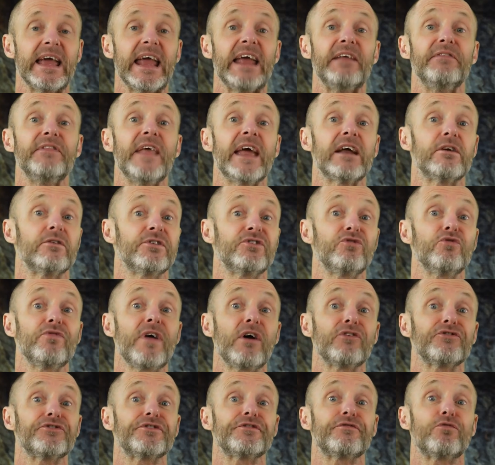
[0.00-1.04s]
In their
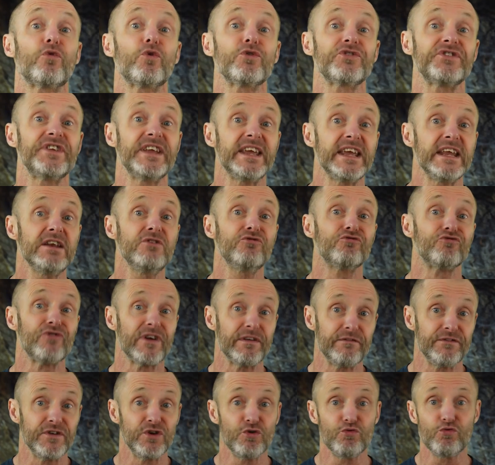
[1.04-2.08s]
2014
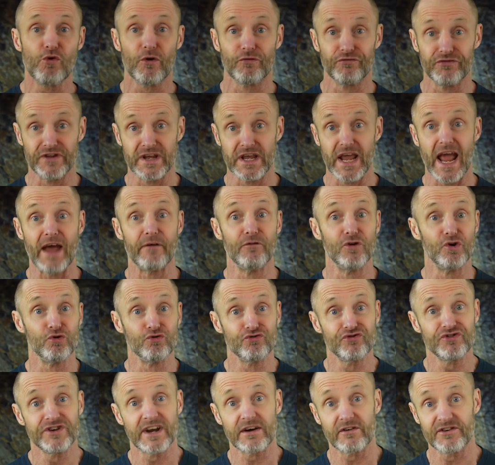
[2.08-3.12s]
review on the
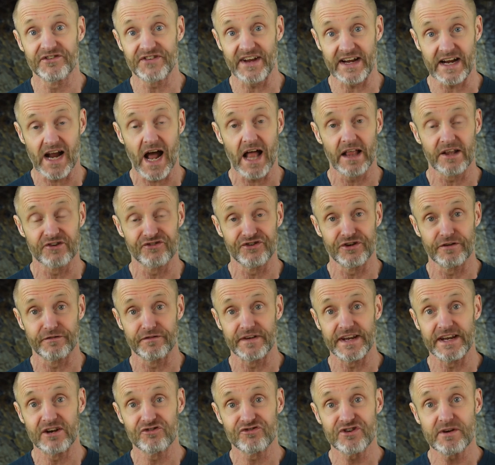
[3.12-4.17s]
evolutionary psychology of
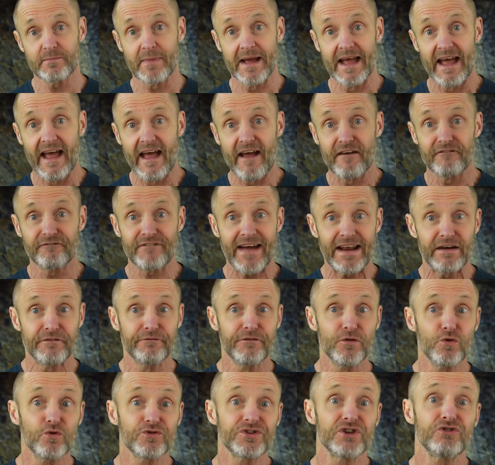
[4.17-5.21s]
leadership, Van
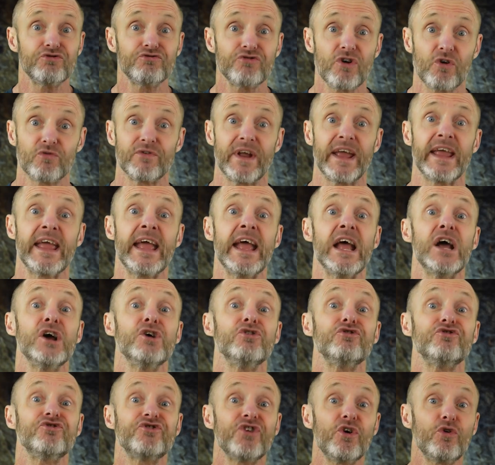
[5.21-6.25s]
Vogt and Roney
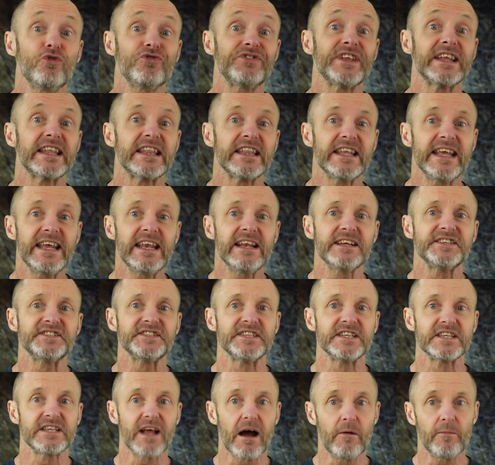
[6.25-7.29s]
showed that leaders
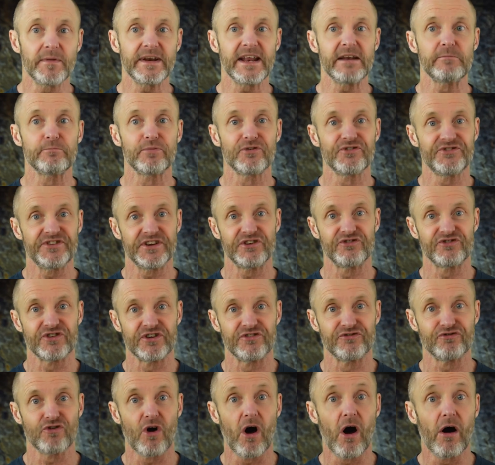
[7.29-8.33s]
in dominant
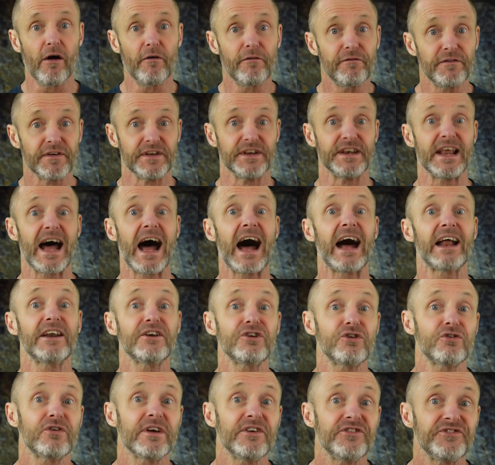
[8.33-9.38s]
positions often
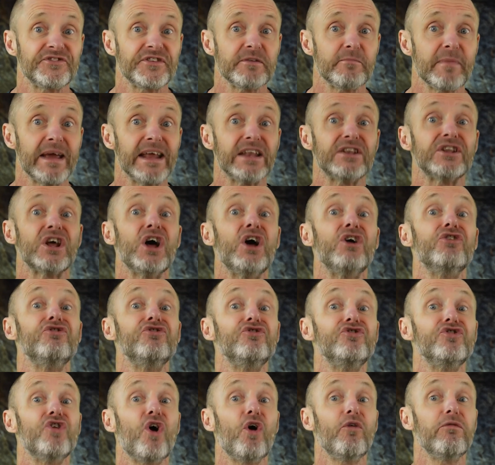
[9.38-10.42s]
underestimate
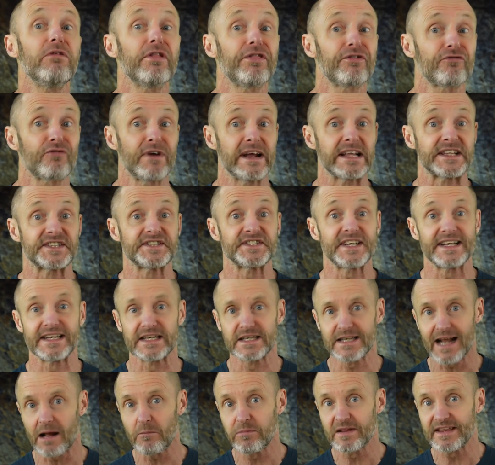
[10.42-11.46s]
novel threats
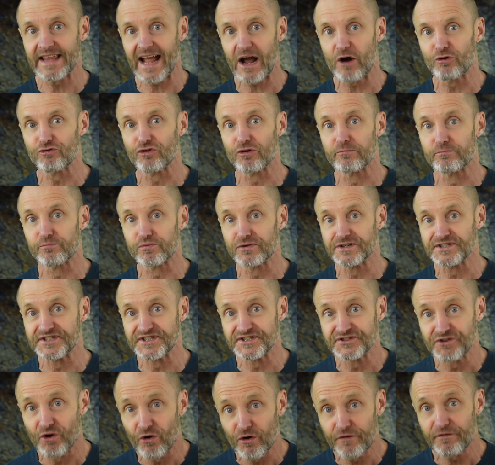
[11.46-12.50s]
and double down on
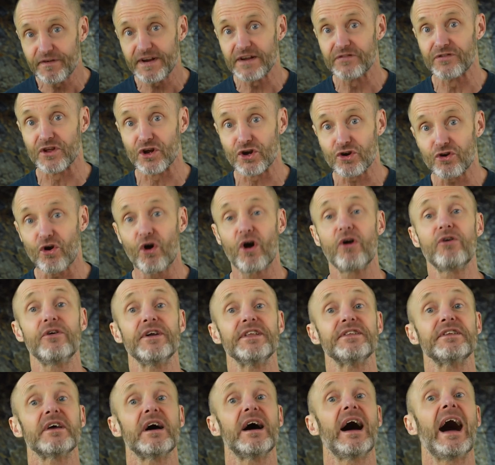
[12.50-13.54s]
preserving the
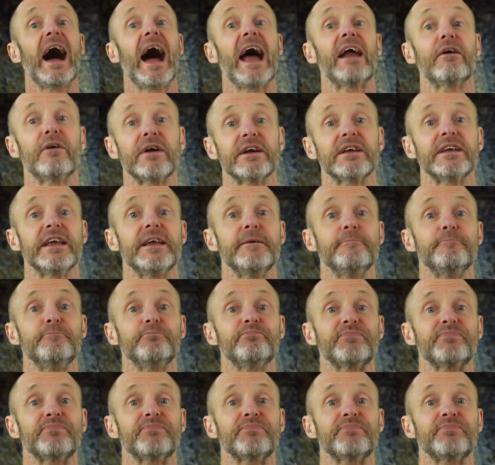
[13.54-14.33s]
current hierarchy.